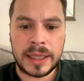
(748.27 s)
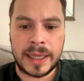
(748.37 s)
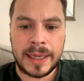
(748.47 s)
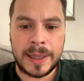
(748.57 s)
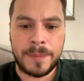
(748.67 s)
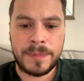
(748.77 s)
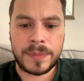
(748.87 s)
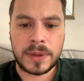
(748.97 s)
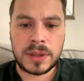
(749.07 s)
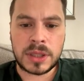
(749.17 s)

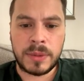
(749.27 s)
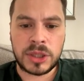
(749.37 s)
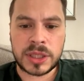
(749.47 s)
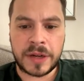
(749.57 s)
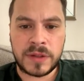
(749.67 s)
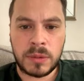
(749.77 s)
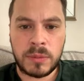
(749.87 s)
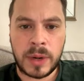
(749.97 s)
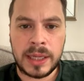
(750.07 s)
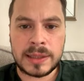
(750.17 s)
So we just have
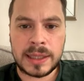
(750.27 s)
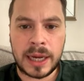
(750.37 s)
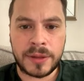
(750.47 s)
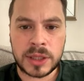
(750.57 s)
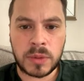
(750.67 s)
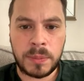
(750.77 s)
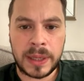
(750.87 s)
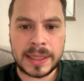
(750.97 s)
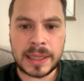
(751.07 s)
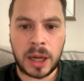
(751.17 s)
to wait and see how this one
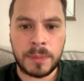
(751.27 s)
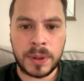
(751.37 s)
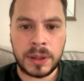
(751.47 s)
plays out.